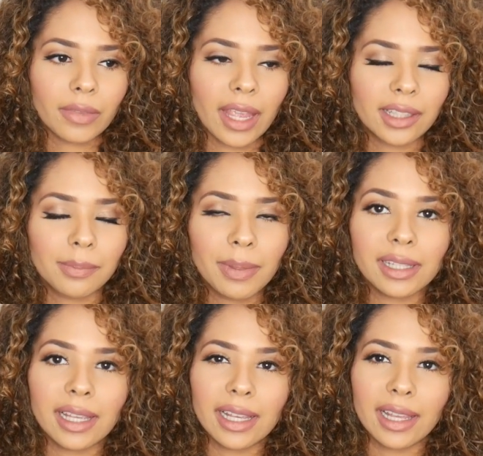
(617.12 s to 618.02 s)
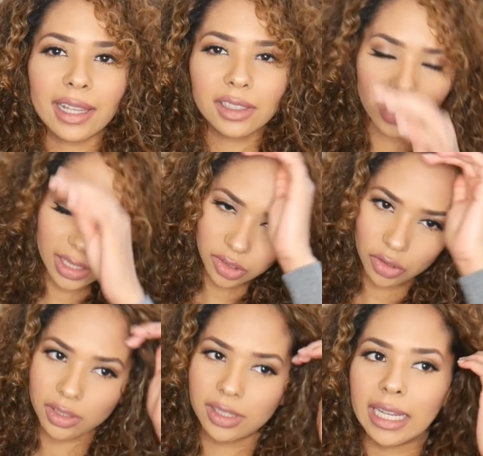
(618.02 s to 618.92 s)
it's
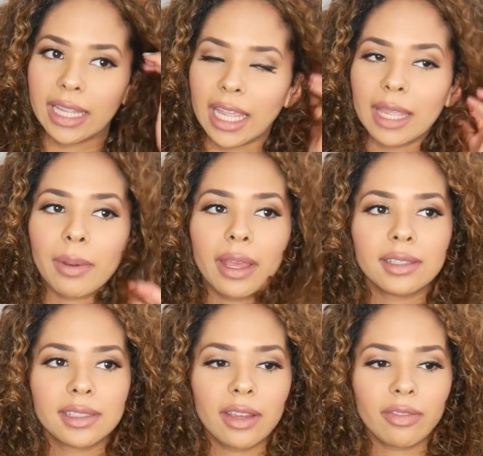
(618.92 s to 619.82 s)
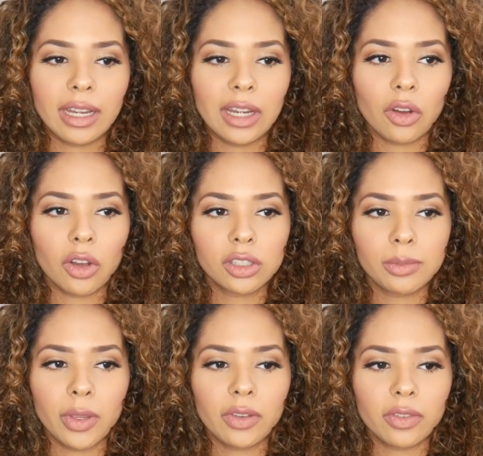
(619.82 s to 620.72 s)
not sticky, but it's definitely not a
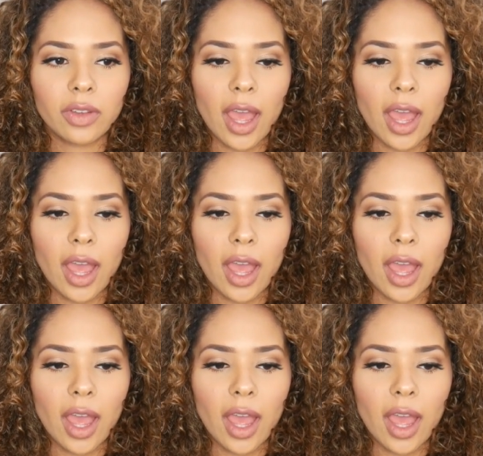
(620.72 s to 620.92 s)
smooth